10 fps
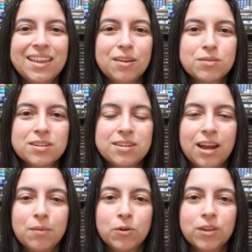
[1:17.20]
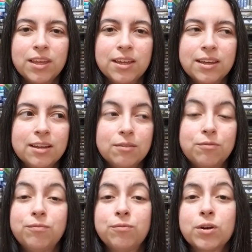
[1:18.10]
there was a time where, like,
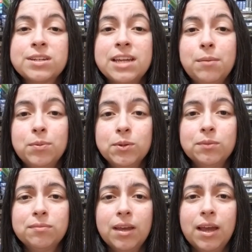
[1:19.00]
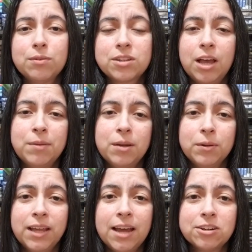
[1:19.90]
for example, I was climbing up a
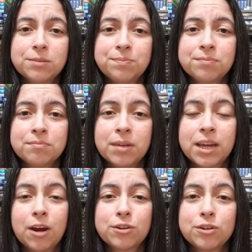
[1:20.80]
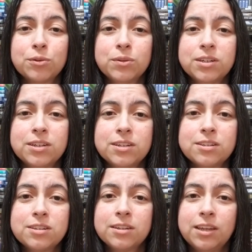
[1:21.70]
ladder, my character
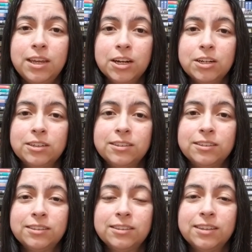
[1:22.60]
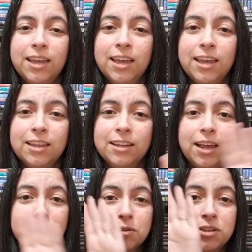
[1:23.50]
was here, and the
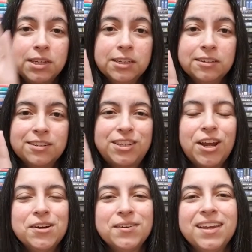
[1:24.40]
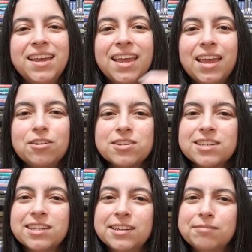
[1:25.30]
ladder was here. So it was
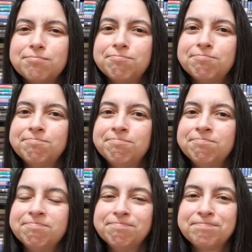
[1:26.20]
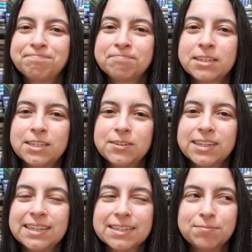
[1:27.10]
like,
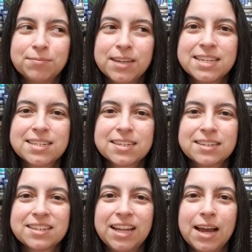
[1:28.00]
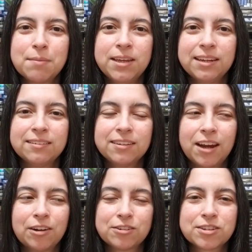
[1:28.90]
okay, it's climbing, the
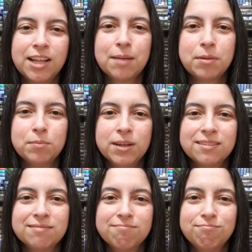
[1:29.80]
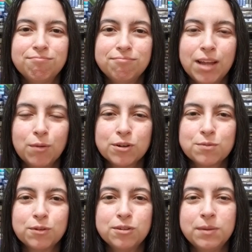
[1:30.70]
character's climbing, but not where it's
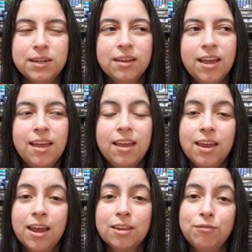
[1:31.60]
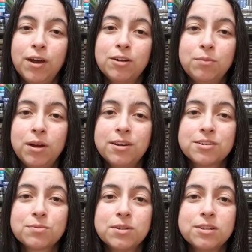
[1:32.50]
supposed to be. And the final
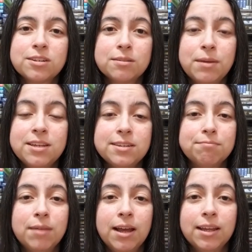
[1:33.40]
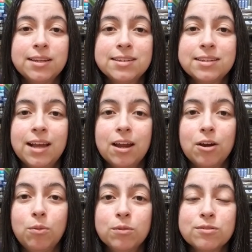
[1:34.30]
boss was amazing. I liked it. I
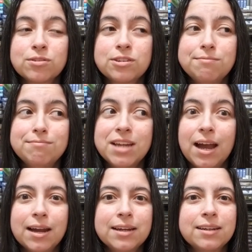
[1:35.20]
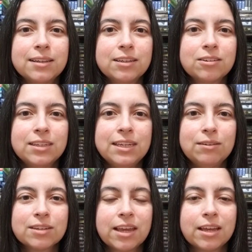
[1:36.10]
almost died. I literally
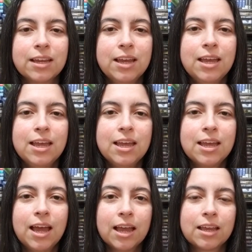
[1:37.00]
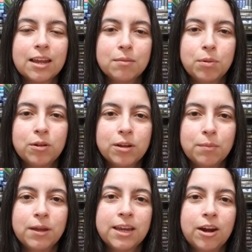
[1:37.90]
was like, I gotta build up
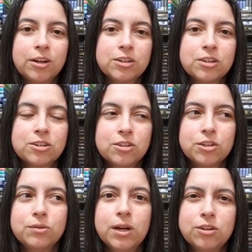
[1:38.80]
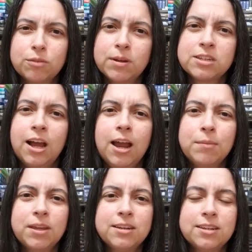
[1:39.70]
my character. So I took my time
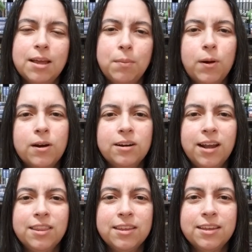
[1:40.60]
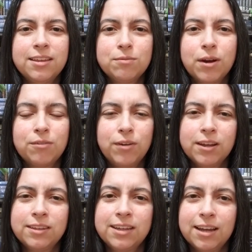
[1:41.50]
getting to that part, and then when I
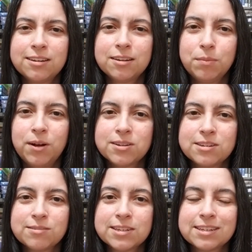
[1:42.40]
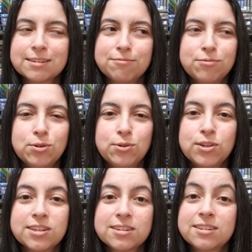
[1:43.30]
finally got to the boss, I was like, ooh,
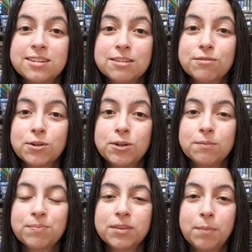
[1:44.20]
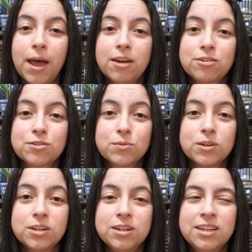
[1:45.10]
this is difficult. The patterns
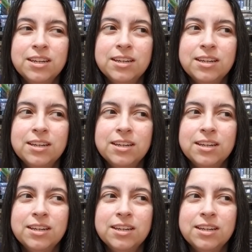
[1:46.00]
were